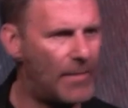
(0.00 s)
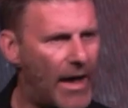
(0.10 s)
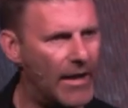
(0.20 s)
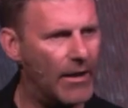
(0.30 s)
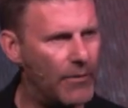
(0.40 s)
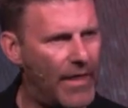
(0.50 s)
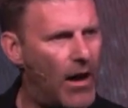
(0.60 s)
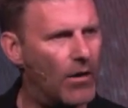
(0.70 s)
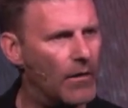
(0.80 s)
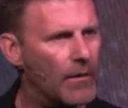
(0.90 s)
about it and
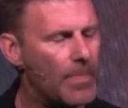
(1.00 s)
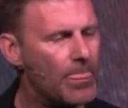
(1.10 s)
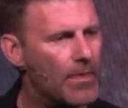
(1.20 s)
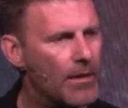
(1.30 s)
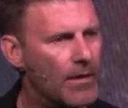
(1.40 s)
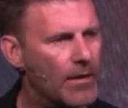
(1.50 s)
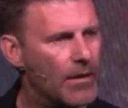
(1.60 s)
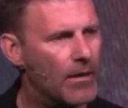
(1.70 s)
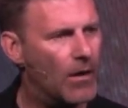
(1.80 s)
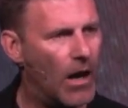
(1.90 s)
without
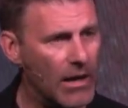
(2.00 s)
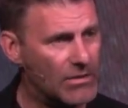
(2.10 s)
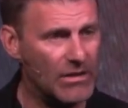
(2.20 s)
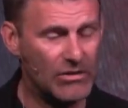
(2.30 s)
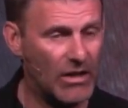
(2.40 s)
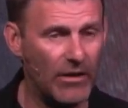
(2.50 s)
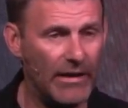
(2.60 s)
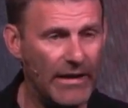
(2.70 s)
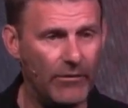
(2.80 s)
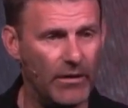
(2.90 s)
honestly
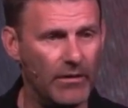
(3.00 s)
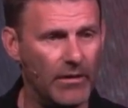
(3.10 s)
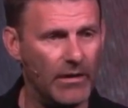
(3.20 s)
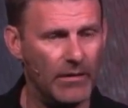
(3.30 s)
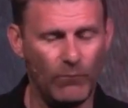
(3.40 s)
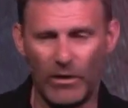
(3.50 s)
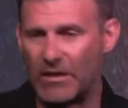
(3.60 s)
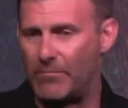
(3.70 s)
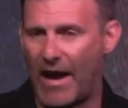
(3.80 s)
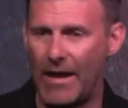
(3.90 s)
sharing even what
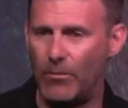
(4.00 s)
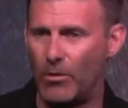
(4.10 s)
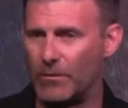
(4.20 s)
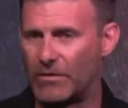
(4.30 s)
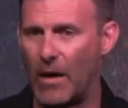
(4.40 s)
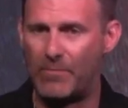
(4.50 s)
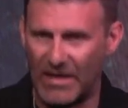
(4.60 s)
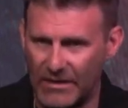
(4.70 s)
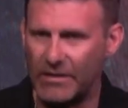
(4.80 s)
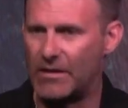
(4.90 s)
the Bible's
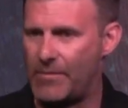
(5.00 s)
opinion